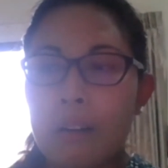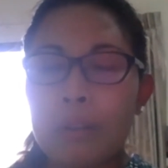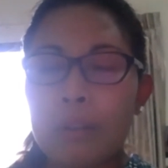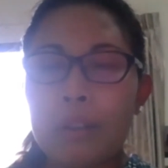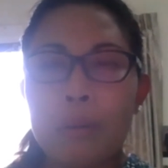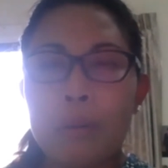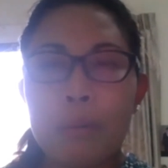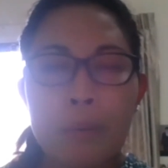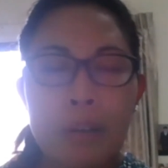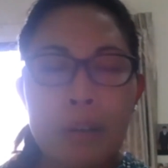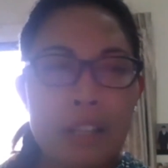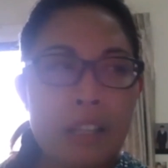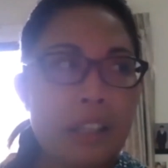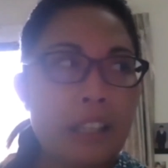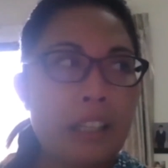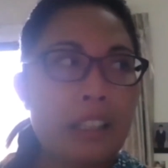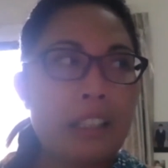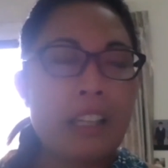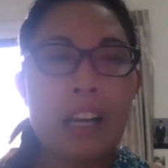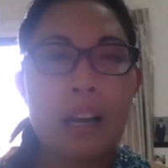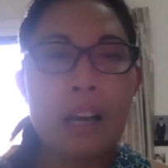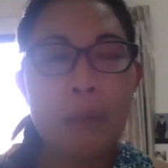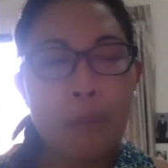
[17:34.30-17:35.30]
one
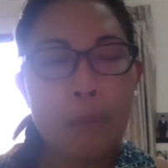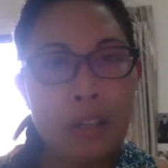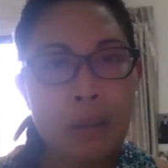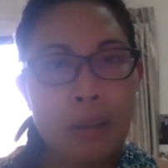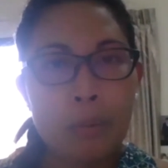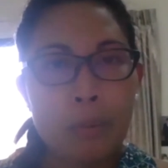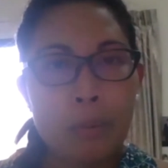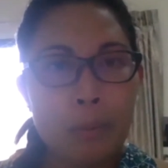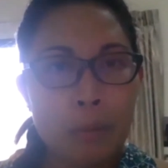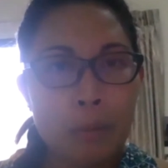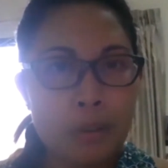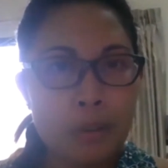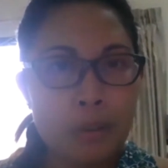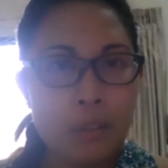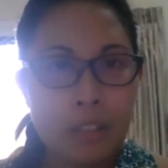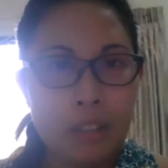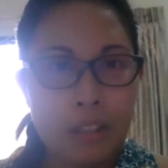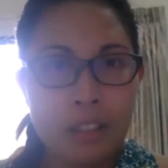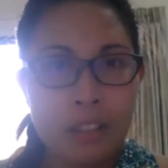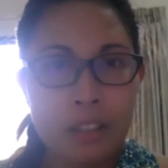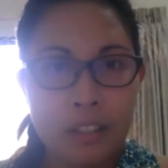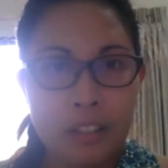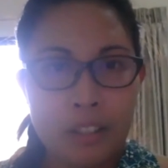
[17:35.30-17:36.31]
thing that I want to promote
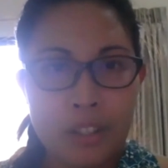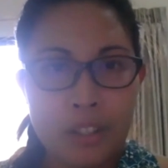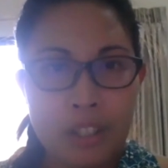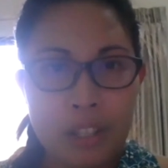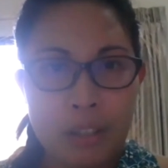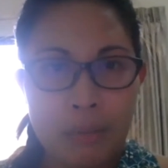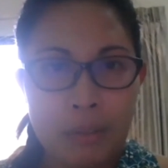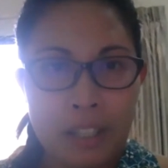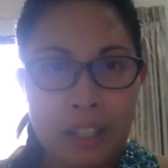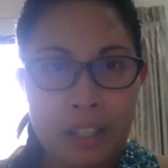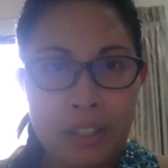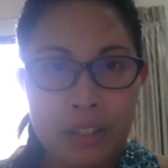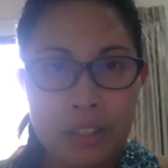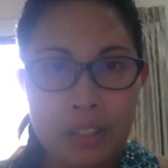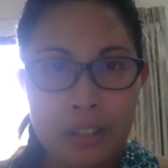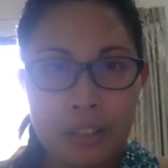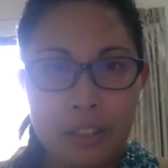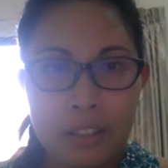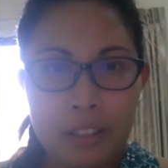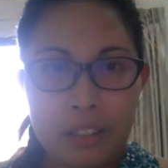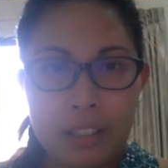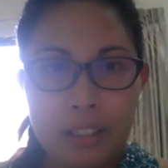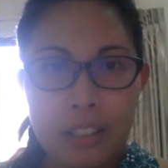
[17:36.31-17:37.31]
to the younger generation.